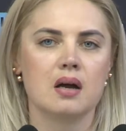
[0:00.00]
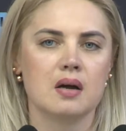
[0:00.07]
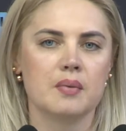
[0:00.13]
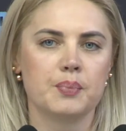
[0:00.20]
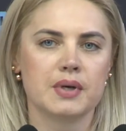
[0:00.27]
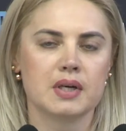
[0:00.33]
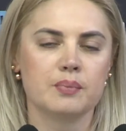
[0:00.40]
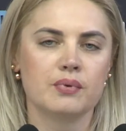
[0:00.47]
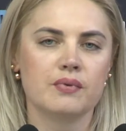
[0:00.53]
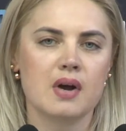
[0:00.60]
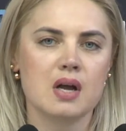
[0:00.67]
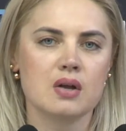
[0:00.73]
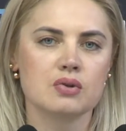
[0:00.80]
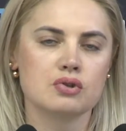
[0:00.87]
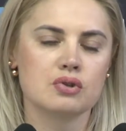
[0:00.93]
The
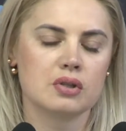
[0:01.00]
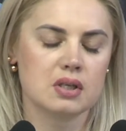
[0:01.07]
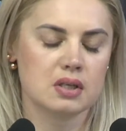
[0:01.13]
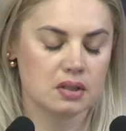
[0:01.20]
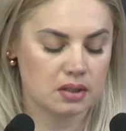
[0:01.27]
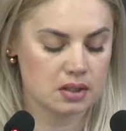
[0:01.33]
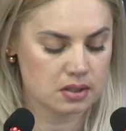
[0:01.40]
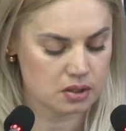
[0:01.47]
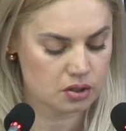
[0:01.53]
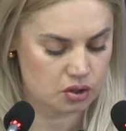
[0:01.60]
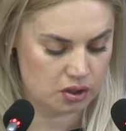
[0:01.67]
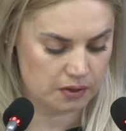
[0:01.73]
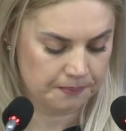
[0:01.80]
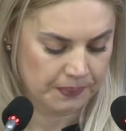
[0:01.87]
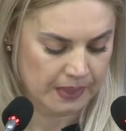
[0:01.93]
statistic says
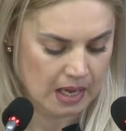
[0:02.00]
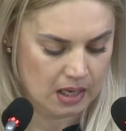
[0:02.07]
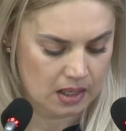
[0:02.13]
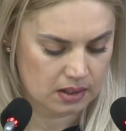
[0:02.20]
that